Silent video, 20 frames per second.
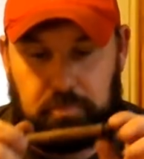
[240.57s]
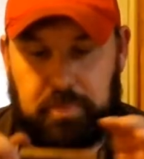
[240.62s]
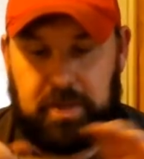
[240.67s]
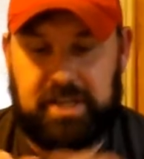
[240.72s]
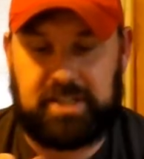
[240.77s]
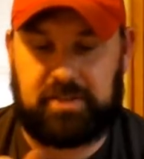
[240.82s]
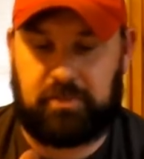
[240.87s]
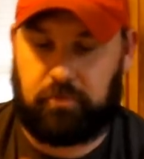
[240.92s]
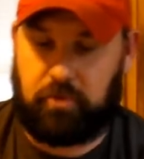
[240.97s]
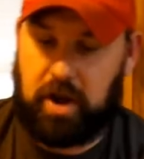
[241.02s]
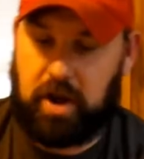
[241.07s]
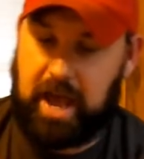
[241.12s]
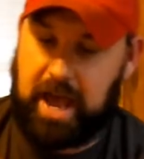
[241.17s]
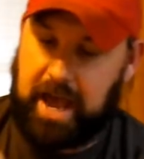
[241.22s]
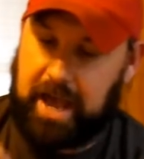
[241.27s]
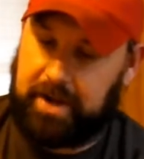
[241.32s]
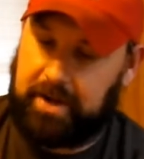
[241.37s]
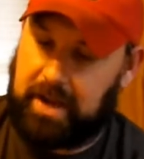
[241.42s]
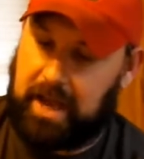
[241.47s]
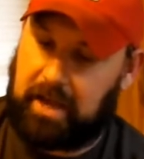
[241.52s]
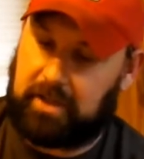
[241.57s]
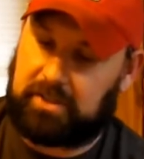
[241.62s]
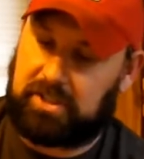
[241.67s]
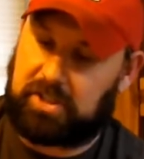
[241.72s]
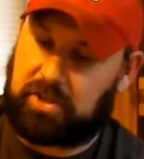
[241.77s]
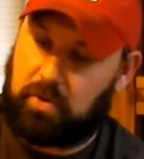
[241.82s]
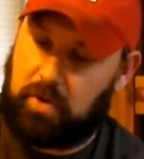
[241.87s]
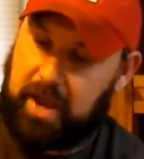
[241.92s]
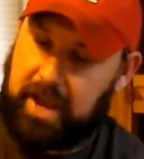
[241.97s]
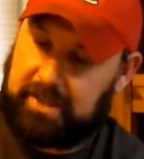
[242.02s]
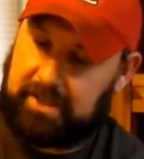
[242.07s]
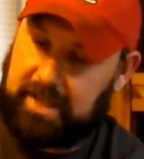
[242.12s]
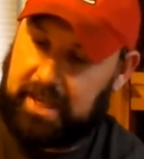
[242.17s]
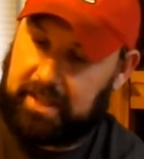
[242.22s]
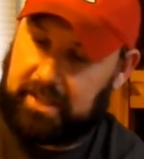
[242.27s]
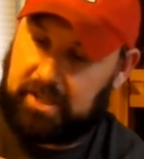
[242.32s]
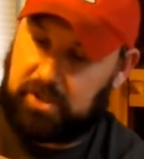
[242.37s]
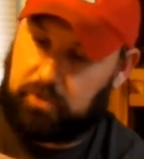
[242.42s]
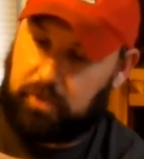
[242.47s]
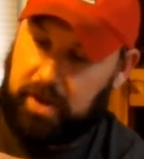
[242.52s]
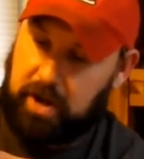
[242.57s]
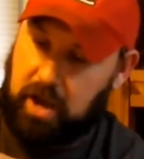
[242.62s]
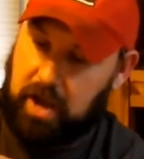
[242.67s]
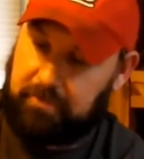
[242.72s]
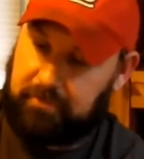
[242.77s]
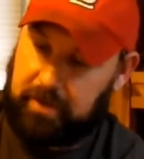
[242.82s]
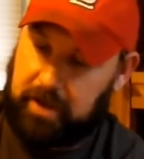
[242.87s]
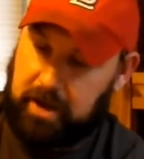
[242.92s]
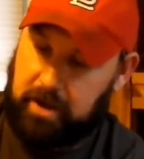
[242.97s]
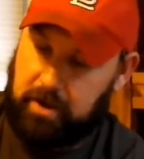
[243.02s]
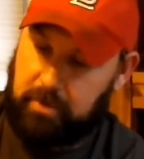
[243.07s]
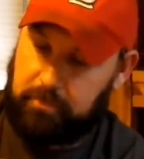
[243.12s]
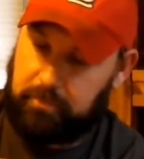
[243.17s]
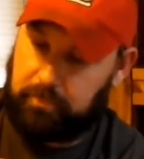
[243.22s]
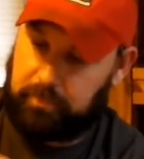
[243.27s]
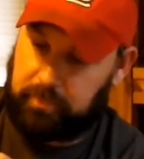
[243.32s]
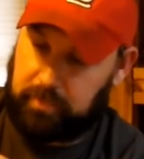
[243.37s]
piece of rod, I'll just go ahead and take this right off of here.